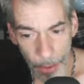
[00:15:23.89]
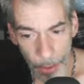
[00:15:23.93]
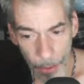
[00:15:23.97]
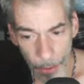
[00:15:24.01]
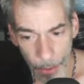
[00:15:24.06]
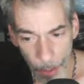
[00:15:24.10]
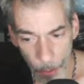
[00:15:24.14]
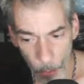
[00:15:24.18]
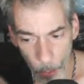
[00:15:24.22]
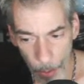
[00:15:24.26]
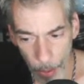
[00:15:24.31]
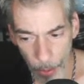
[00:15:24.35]

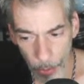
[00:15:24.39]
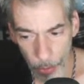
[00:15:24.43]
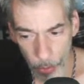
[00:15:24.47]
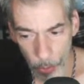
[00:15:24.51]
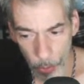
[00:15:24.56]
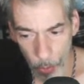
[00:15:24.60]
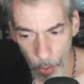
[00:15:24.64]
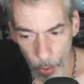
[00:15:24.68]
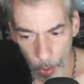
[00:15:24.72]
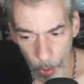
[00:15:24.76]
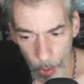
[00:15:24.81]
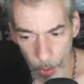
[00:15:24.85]
That where
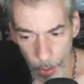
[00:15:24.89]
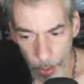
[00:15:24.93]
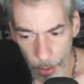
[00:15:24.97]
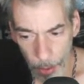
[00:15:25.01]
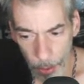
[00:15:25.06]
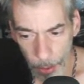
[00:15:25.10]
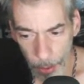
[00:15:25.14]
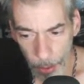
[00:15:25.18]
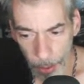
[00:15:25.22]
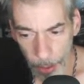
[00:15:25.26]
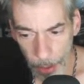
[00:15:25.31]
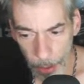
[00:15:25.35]
you are
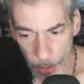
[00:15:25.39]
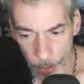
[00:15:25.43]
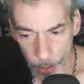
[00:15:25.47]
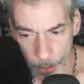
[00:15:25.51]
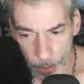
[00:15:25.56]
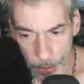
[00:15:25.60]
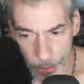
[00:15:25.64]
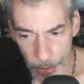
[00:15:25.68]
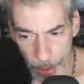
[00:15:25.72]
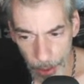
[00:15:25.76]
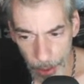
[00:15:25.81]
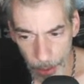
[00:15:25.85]
in the
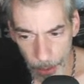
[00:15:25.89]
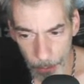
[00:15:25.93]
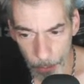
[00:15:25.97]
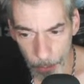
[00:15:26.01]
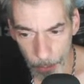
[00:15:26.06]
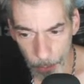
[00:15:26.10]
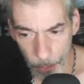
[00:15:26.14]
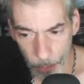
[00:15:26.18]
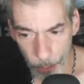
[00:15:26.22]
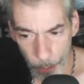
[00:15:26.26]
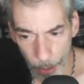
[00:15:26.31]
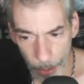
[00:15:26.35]

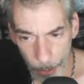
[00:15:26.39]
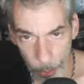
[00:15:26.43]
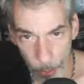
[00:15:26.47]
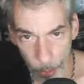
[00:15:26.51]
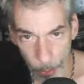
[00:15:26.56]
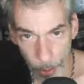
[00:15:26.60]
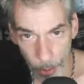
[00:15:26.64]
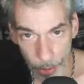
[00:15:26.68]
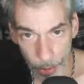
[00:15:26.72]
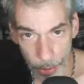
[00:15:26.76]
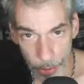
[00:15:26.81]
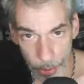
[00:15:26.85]
same
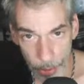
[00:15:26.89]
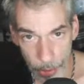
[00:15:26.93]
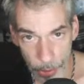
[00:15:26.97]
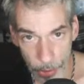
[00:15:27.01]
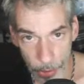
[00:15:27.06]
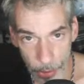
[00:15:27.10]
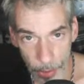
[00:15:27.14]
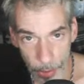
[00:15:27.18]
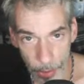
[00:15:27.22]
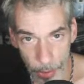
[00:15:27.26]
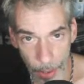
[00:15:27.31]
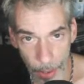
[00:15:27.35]
vibration as
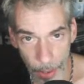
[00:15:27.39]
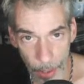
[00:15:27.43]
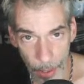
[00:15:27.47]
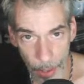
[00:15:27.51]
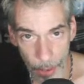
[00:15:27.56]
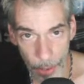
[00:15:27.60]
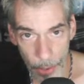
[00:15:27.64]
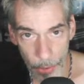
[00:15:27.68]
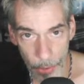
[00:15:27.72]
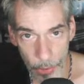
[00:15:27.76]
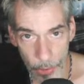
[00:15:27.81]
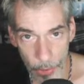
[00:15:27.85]
your
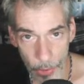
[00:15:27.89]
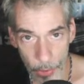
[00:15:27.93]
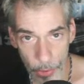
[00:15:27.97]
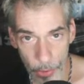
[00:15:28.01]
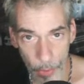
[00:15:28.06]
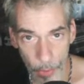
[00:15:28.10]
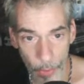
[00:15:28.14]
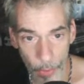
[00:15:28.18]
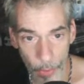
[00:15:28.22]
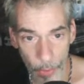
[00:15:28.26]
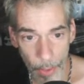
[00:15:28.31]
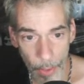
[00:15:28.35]

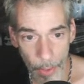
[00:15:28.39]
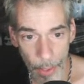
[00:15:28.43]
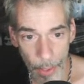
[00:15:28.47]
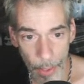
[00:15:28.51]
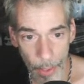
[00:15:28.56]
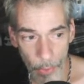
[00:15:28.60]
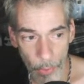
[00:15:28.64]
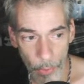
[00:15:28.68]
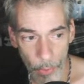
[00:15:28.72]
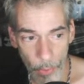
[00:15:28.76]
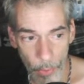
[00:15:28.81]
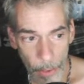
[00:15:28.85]

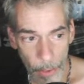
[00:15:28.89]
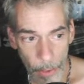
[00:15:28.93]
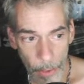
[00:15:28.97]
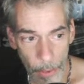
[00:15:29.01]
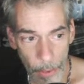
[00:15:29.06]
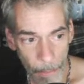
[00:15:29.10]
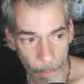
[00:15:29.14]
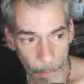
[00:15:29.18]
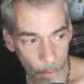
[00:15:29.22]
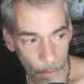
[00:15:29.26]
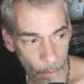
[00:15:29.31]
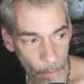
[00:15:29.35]
environment,
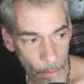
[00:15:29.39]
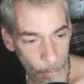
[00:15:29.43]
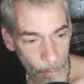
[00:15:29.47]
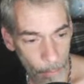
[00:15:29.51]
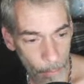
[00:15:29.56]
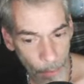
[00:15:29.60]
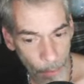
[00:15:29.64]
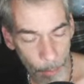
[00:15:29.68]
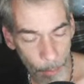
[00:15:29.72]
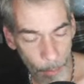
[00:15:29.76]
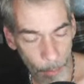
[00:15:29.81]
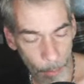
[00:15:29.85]
from an
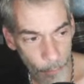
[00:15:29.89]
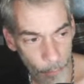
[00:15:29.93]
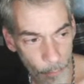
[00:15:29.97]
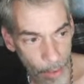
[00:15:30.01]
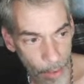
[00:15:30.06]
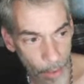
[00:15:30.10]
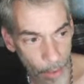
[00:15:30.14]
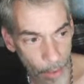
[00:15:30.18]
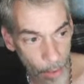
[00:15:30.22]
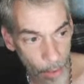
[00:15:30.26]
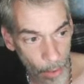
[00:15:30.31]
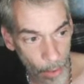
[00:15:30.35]
intellectual
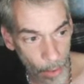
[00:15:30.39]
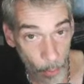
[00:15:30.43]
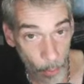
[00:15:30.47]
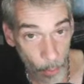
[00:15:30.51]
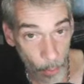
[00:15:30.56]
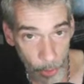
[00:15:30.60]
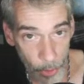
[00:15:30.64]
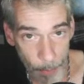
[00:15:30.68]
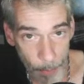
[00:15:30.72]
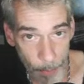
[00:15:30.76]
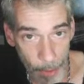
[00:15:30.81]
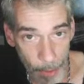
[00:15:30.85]
perspective, from an
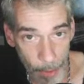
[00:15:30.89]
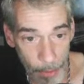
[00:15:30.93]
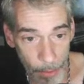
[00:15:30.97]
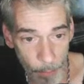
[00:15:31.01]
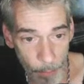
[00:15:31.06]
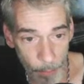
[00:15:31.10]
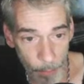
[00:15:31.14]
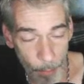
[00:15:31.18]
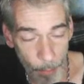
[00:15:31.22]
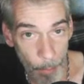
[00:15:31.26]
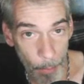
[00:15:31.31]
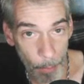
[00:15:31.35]
emotional
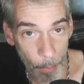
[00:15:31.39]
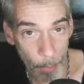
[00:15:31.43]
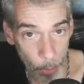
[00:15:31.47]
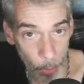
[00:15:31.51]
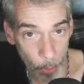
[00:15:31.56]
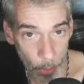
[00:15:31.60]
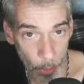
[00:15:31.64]
perspective,